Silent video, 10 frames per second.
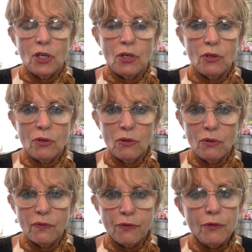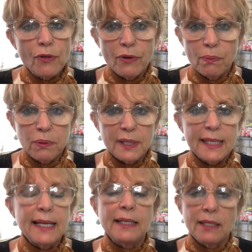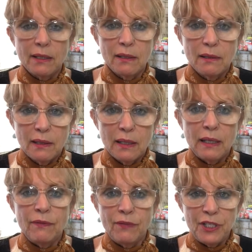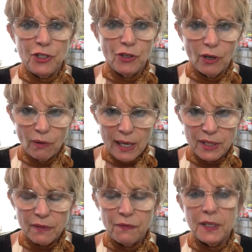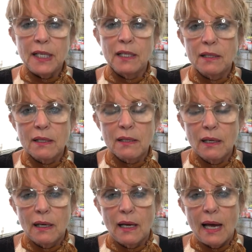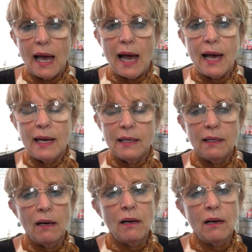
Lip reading: through the placenta in vitro as a fetus. And